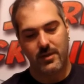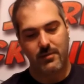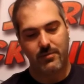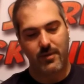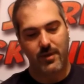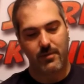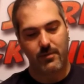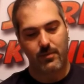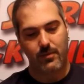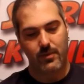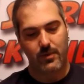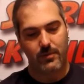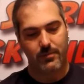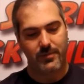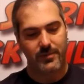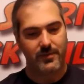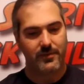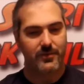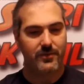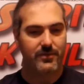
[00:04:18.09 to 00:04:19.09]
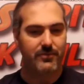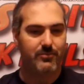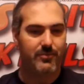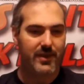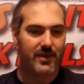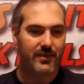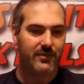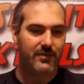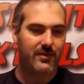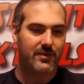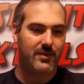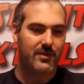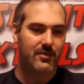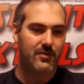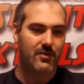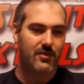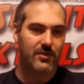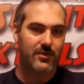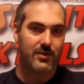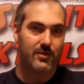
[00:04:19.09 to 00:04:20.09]
It probably would work, but this is basically
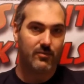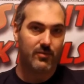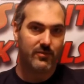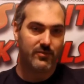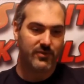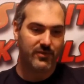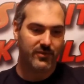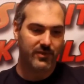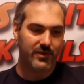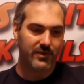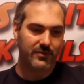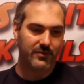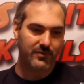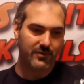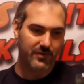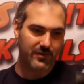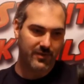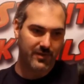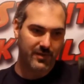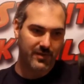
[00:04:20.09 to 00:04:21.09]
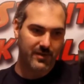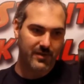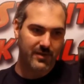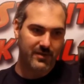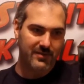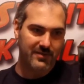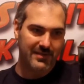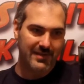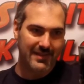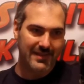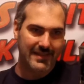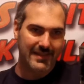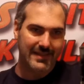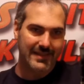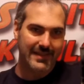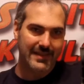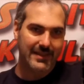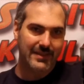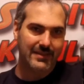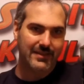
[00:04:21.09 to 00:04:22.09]
called the River Styx. A
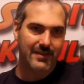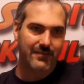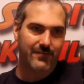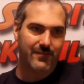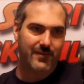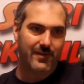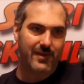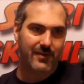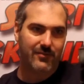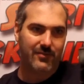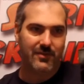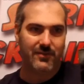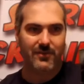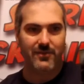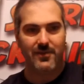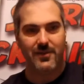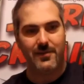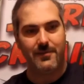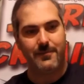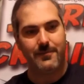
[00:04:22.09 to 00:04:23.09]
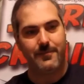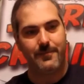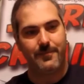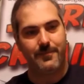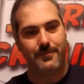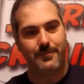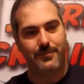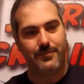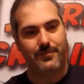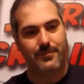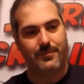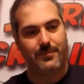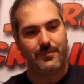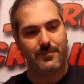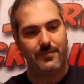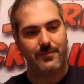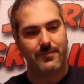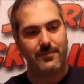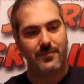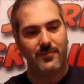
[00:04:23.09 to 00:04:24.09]
little different, as you can see,
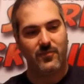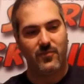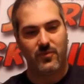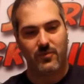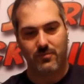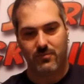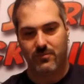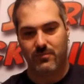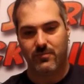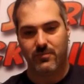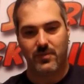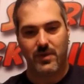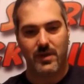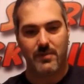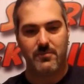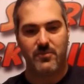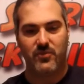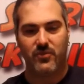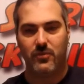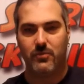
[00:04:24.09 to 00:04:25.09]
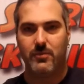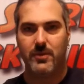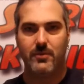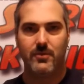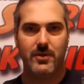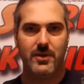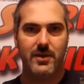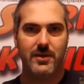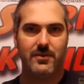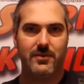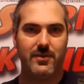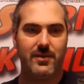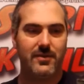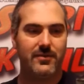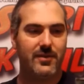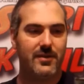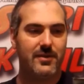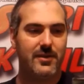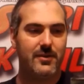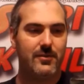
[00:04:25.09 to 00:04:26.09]
from, I'm assuming, what he,
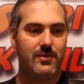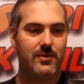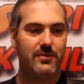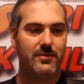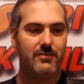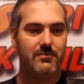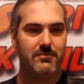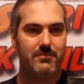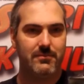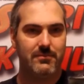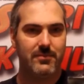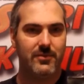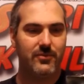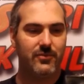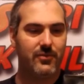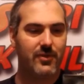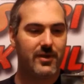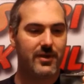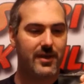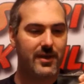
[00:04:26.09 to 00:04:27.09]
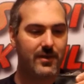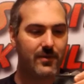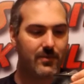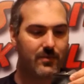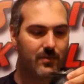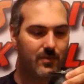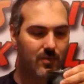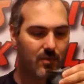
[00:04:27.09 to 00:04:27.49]
his idea was. Let's try it out.